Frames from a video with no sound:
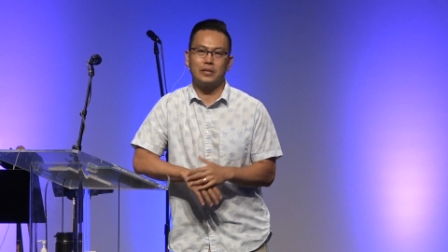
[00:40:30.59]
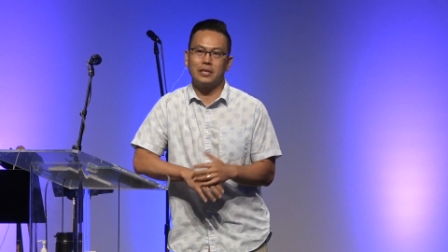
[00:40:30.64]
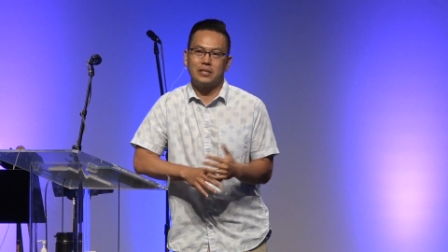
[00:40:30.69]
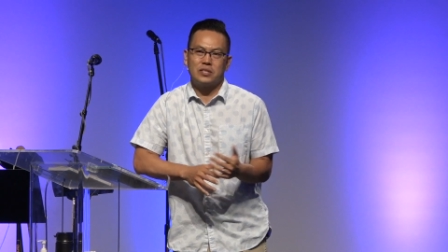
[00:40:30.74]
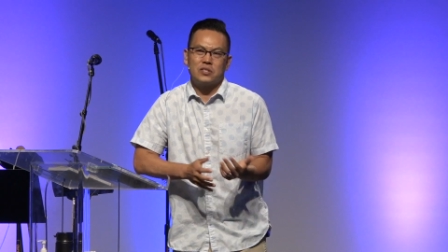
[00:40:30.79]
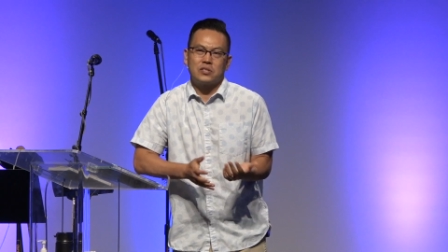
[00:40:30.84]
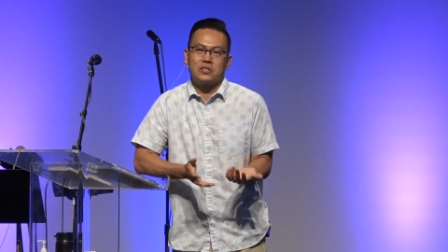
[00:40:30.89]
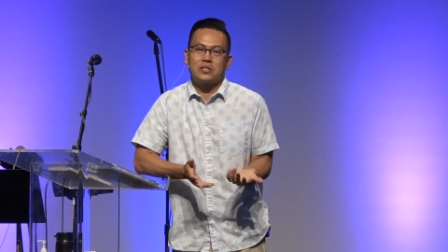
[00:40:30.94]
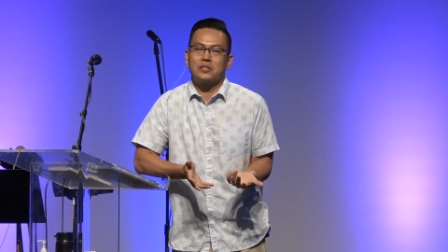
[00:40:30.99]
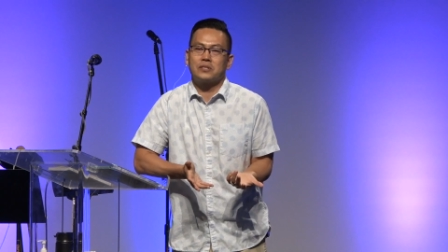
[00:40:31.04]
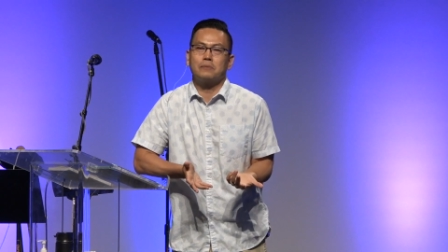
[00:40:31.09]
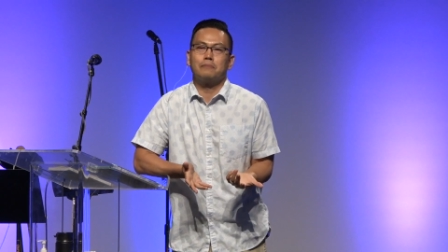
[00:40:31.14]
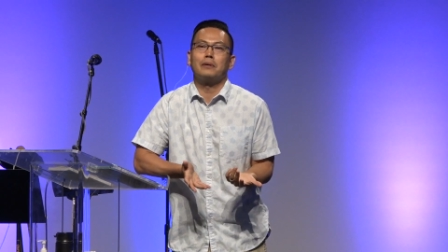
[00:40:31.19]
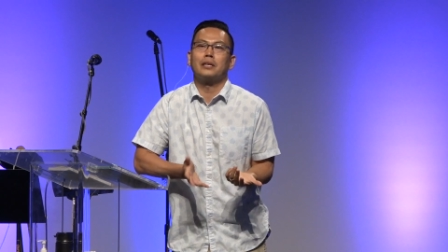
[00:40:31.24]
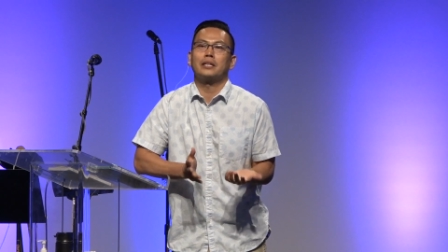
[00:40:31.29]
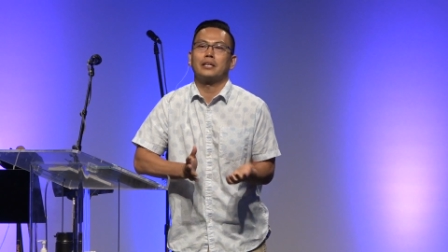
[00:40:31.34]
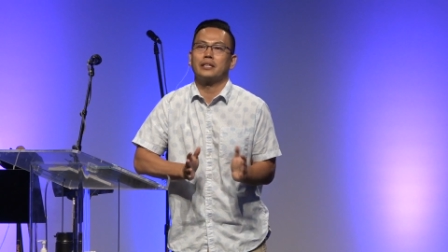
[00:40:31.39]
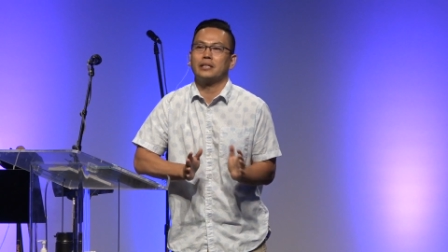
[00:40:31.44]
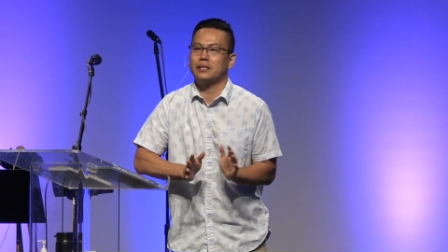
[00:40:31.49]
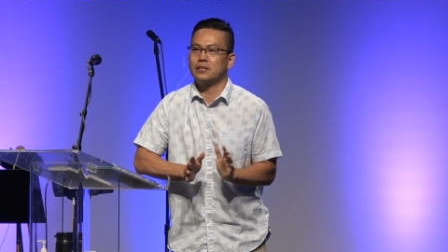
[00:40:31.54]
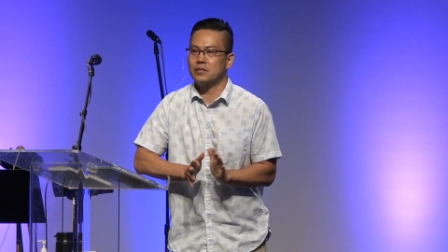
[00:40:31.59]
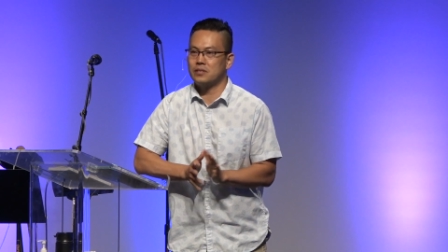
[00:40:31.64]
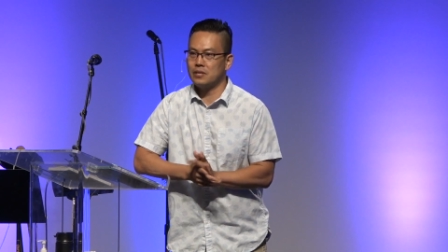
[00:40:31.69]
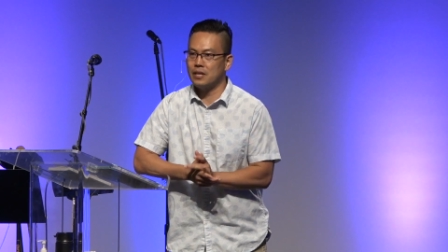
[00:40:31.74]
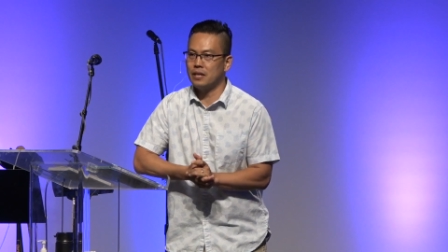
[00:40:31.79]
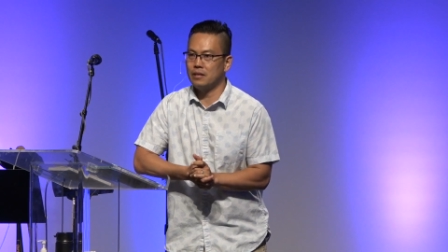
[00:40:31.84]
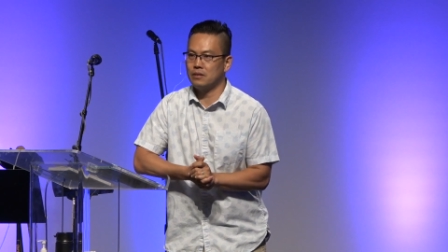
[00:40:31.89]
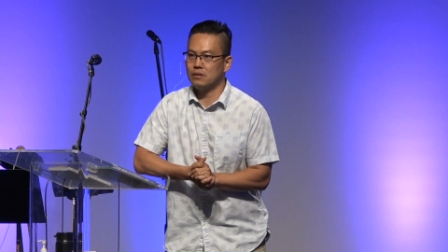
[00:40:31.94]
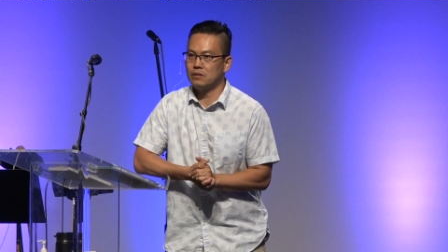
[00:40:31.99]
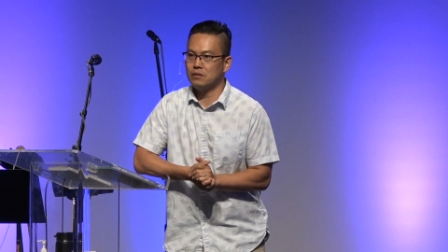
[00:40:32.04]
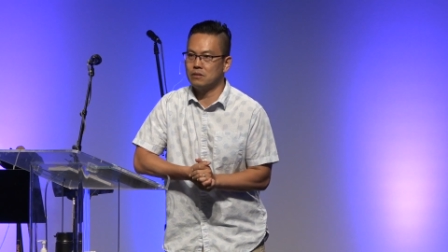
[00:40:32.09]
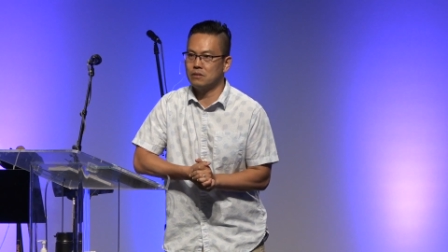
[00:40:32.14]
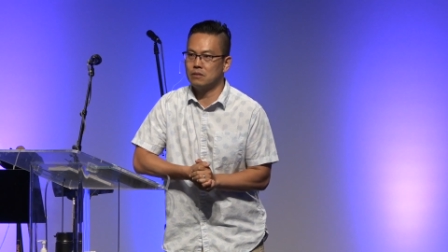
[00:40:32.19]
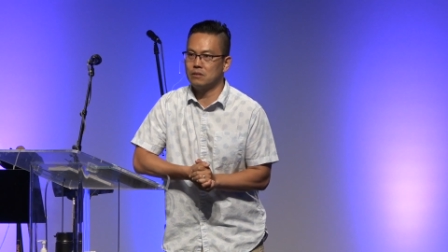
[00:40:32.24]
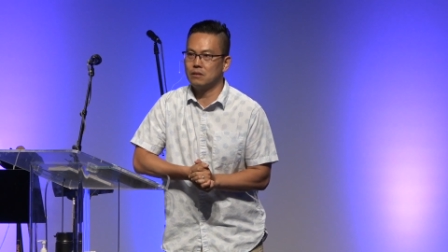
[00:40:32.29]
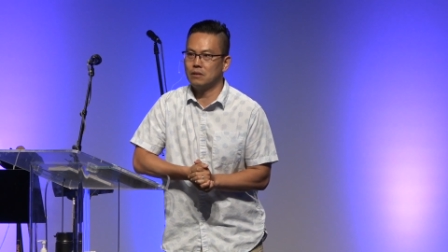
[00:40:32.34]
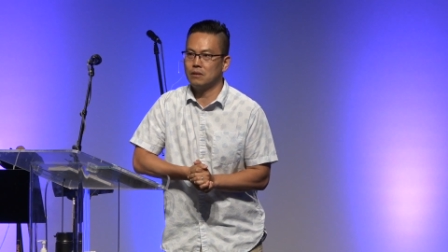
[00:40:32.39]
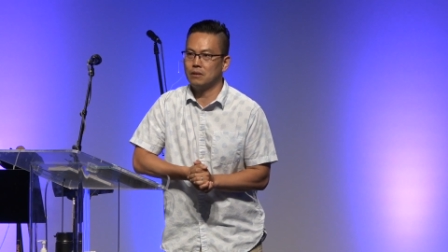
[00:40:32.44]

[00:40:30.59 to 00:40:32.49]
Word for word: It just doesn't make any sense.